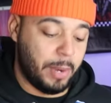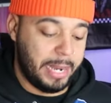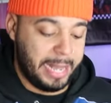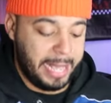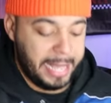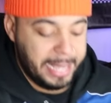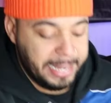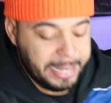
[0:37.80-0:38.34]
I went
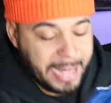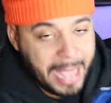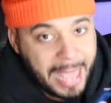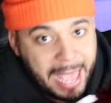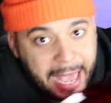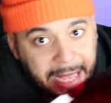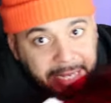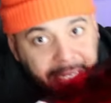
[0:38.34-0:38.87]
ahead
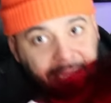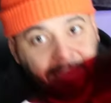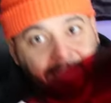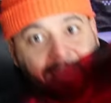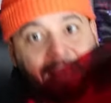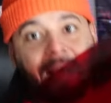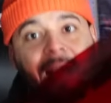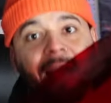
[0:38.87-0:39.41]
and
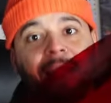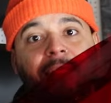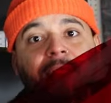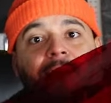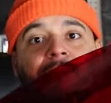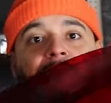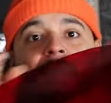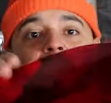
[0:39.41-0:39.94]
got
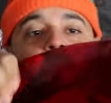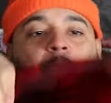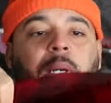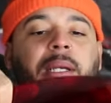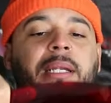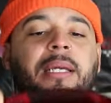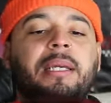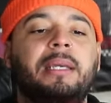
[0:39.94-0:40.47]
the red
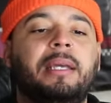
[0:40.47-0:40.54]
one.